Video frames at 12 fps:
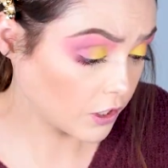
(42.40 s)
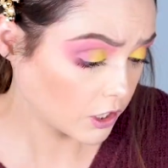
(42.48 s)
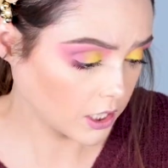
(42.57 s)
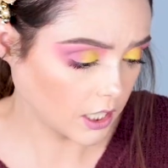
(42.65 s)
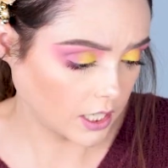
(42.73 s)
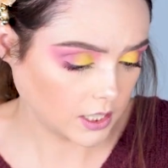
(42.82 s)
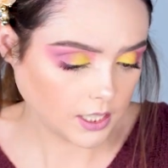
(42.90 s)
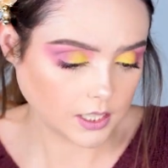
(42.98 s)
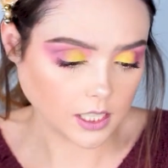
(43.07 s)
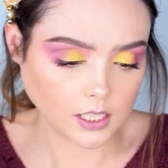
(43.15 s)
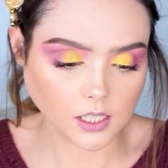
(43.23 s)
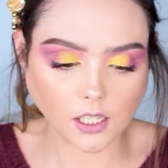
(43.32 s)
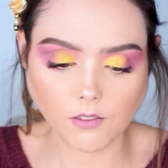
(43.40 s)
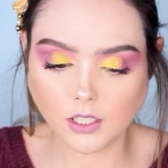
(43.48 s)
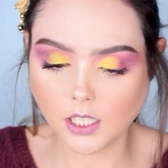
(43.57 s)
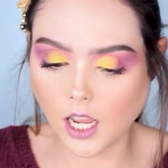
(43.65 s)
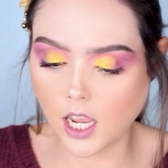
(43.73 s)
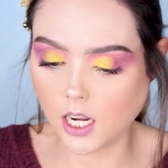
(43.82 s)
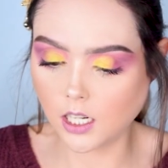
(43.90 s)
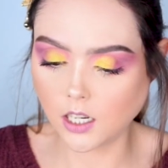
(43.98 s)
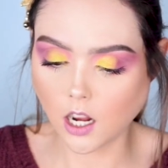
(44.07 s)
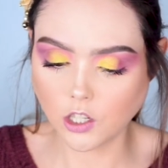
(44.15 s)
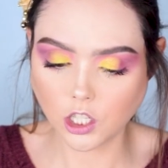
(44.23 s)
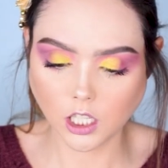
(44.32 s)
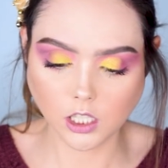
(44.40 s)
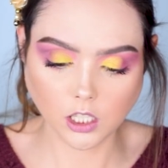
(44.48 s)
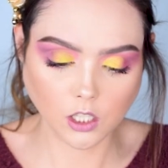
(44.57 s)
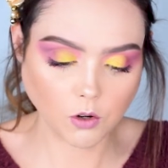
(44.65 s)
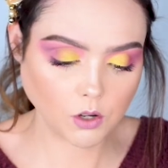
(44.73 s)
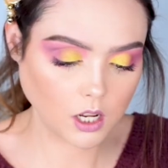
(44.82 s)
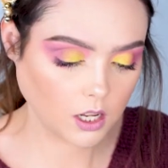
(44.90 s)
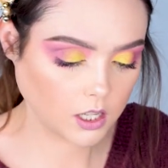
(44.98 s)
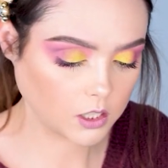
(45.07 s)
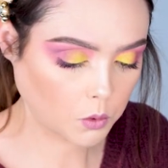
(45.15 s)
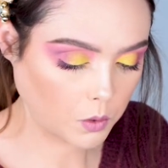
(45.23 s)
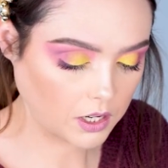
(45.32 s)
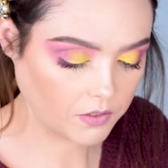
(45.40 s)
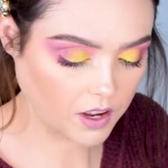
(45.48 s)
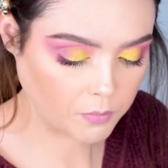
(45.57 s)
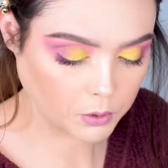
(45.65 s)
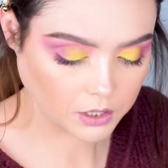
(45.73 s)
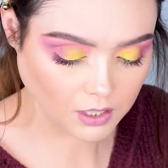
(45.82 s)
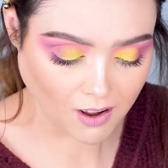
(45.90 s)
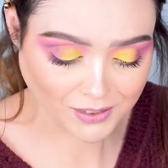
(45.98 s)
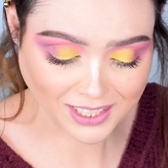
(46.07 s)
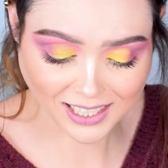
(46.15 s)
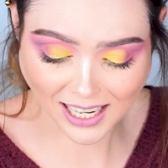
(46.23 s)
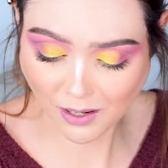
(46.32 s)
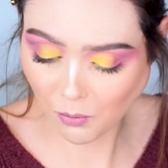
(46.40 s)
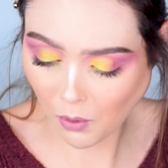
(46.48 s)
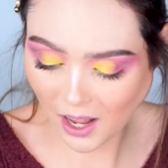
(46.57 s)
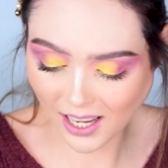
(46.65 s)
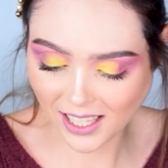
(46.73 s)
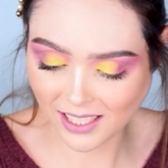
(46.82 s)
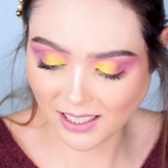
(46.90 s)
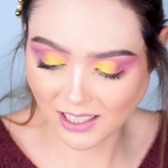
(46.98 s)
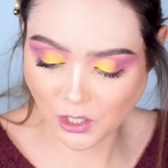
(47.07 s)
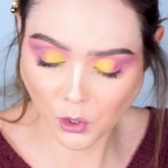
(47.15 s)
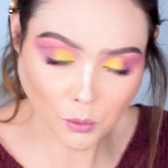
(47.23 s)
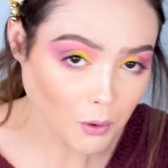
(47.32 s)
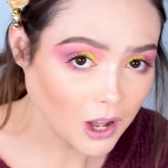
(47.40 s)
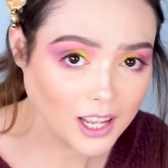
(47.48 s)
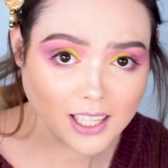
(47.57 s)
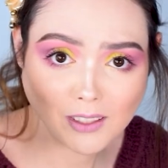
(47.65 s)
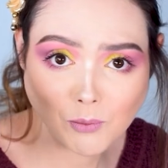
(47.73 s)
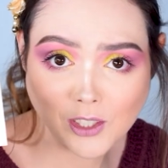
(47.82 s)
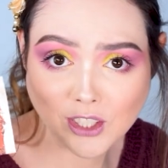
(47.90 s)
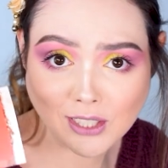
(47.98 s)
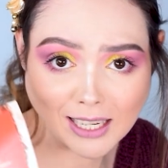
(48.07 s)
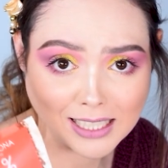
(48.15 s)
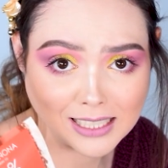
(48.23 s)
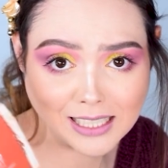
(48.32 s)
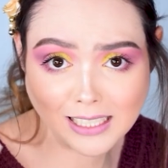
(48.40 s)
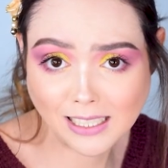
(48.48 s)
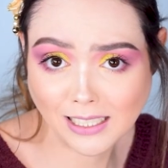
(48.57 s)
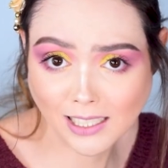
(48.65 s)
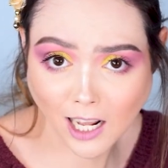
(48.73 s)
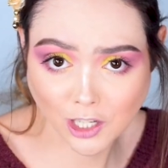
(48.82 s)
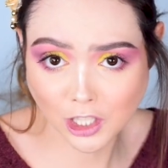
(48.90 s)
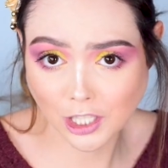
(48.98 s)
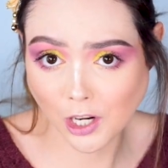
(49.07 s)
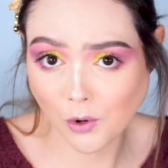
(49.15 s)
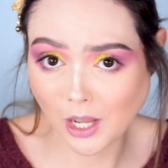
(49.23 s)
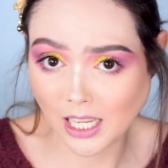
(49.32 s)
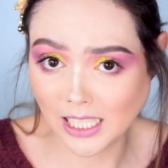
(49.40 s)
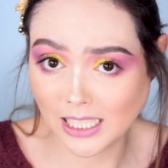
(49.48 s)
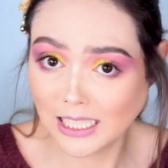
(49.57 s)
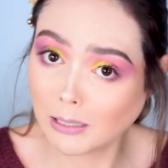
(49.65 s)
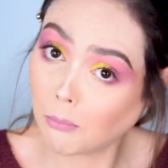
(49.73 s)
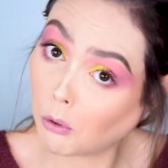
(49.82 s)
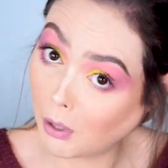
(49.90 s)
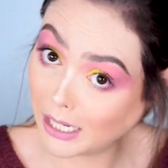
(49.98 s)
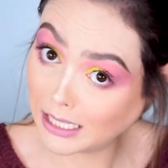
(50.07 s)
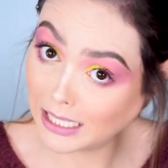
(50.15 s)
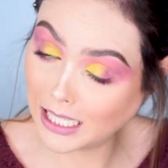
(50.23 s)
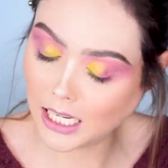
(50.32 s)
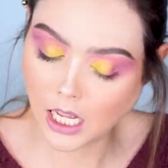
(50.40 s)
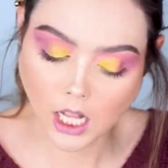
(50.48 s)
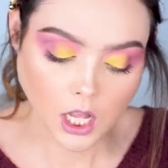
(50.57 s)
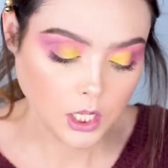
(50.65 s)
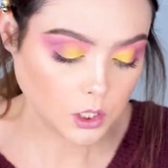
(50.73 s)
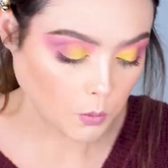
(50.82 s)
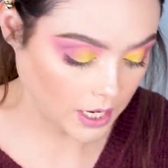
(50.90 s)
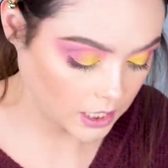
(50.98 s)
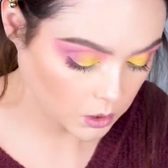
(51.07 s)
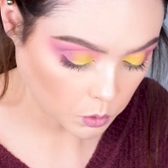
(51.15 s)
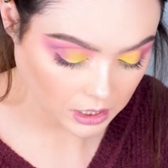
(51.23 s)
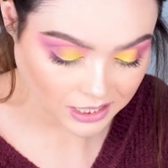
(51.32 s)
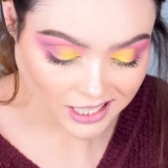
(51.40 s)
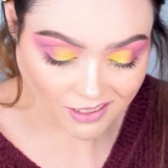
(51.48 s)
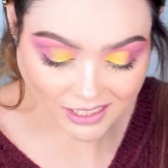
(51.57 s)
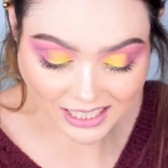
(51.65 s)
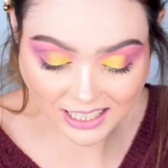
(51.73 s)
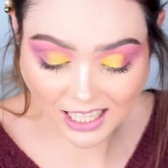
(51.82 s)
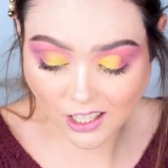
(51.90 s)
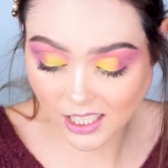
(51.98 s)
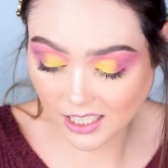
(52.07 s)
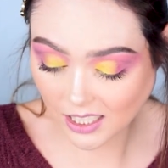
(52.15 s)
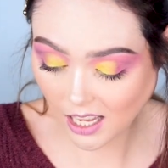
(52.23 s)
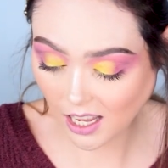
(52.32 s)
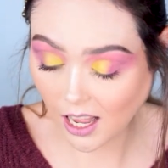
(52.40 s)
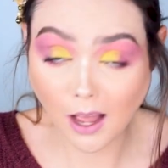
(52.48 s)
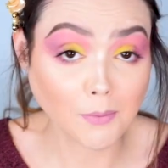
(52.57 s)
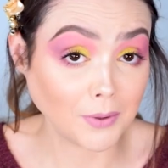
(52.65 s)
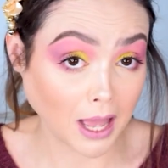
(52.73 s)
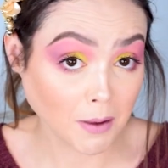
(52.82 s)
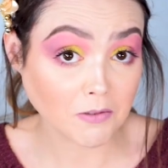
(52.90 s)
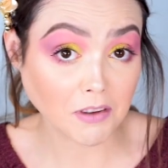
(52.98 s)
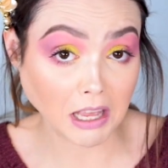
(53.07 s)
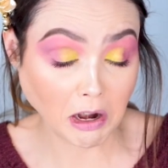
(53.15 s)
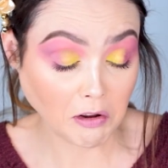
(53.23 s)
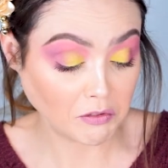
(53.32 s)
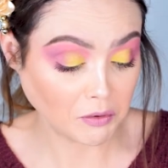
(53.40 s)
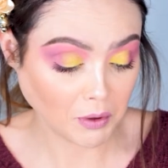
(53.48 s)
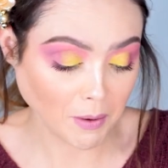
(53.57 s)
First thing I see is they did give us a Natasha Denona 25% off site-wide coupon, which is nice because Natasha Denona is pricey. So any sort of savings there is, uh, I'm a fan of.